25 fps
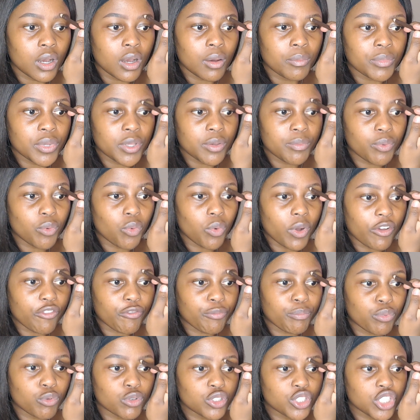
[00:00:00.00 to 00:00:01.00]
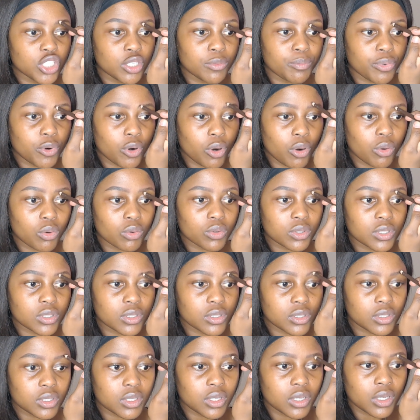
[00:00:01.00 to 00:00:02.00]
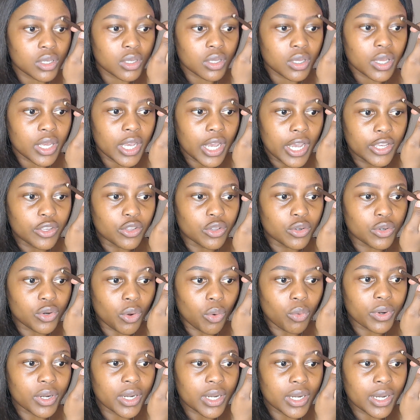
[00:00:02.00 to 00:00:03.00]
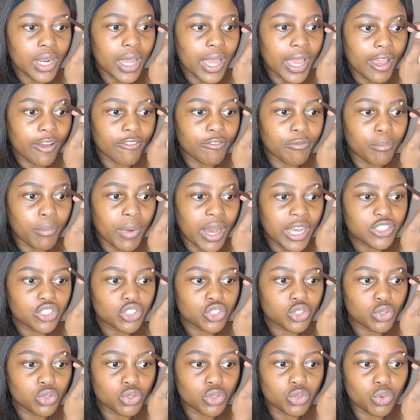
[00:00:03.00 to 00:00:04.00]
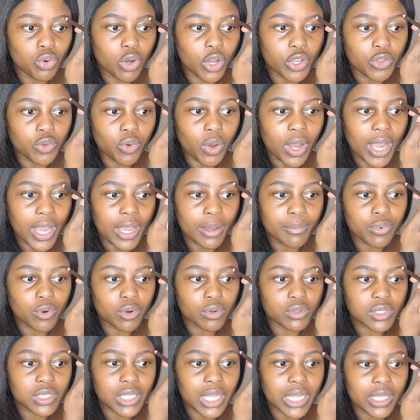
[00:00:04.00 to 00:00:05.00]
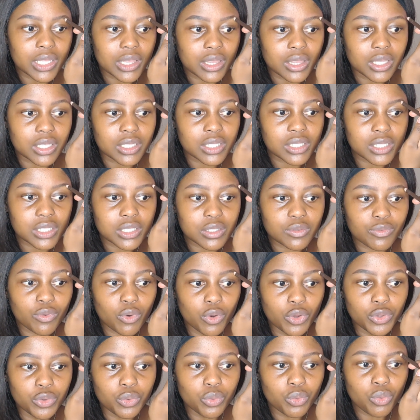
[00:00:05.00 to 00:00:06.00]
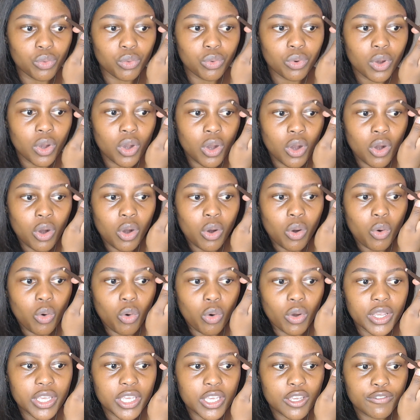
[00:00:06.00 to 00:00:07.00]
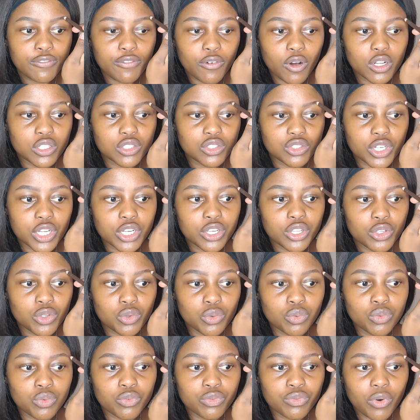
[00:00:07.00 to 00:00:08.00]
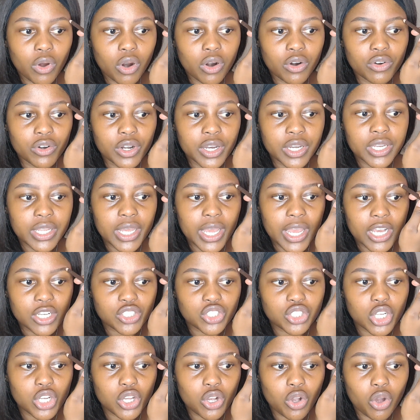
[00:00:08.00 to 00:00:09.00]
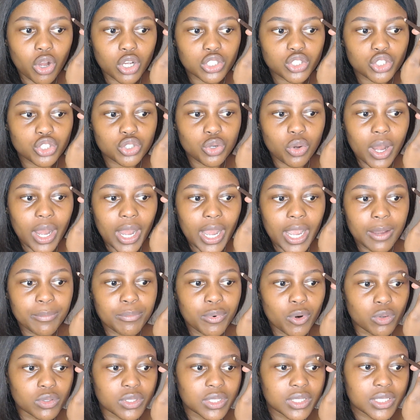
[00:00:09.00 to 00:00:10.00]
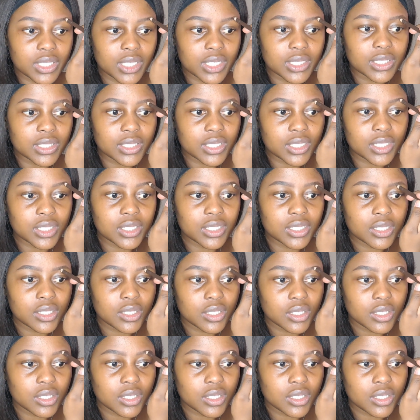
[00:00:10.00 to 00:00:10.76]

People who have bushy brows and you don't have much to do on your eyebrows, like this is for you. Or if already you've already actually got your eyebrows tinted